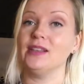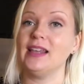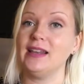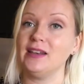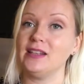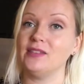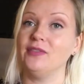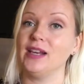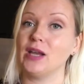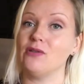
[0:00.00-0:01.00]
In this
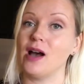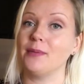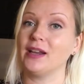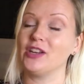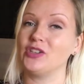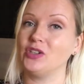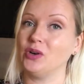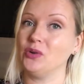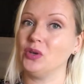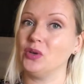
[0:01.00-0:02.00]
video, I'm gonna
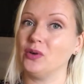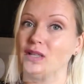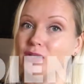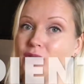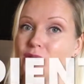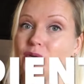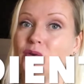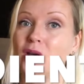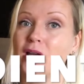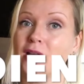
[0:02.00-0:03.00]
show you a
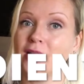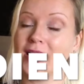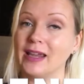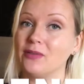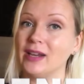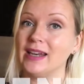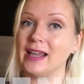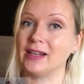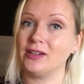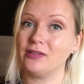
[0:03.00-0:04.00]

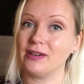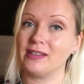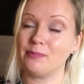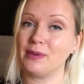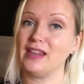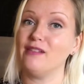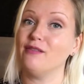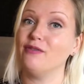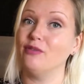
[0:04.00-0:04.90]
2-ingredient recipe